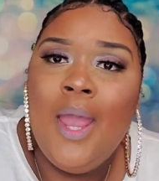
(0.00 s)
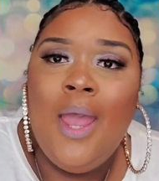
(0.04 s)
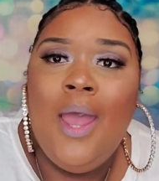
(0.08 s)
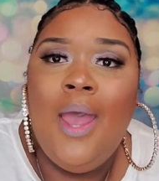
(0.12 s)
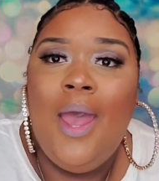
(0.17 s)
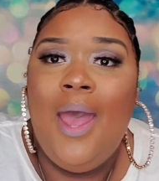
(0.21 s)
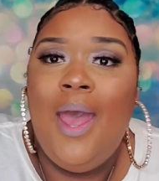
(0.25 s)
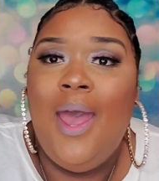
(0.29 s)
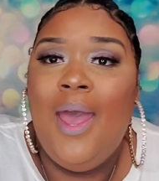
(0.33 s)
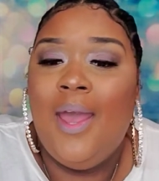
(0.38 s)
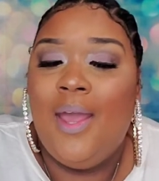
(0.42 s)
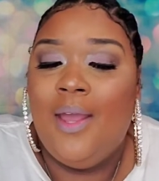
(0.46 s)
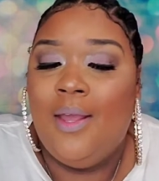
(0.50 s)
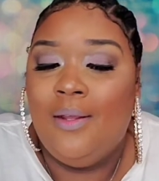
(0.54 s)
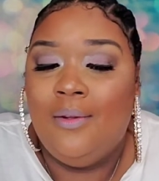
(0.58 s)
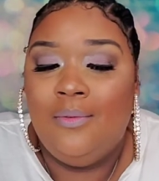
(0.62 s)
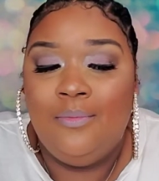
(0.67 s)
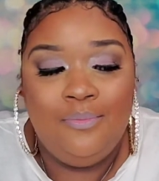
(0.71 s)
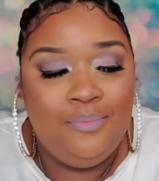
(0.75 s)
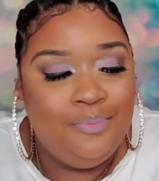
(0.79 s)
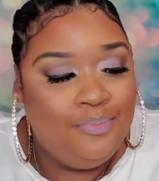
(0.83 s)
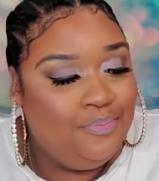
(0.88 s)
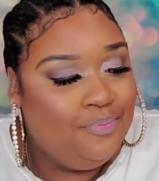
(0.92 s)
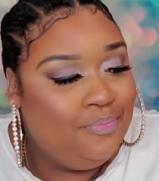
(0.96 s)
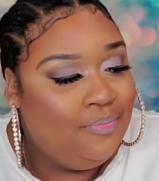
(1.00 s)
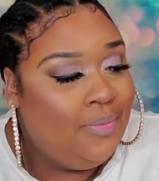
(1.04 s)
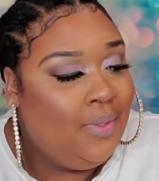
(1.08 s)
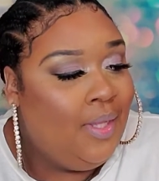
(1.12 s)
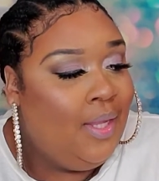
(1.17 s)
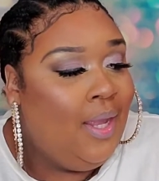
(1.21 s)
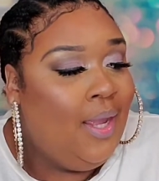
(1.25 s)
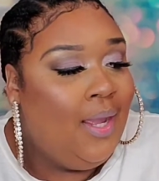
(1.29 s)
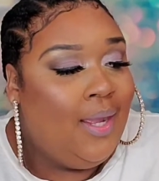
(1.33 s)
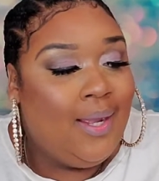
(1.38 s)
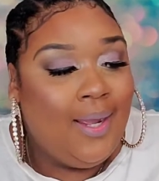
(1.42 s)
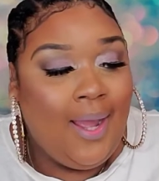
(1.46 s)
hey,
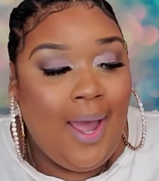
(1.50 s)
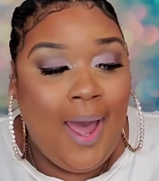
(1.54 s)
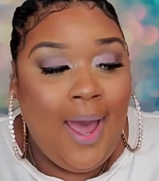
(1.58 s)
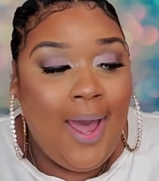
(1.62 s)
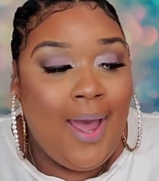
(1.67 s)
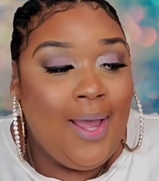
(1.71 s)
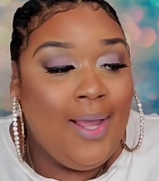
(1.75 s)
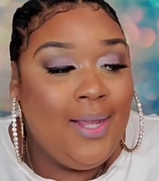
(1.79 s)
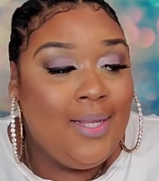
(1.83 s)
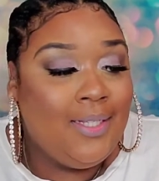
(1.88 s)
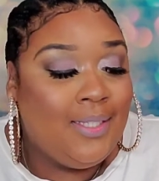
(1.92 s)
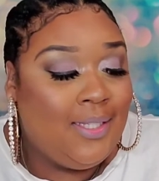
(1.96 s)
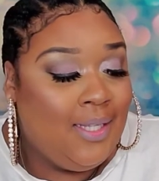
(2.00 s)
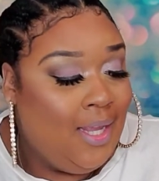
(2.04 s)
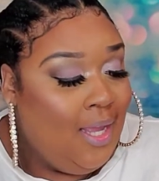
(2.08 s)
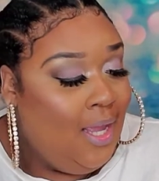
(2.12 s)
guys,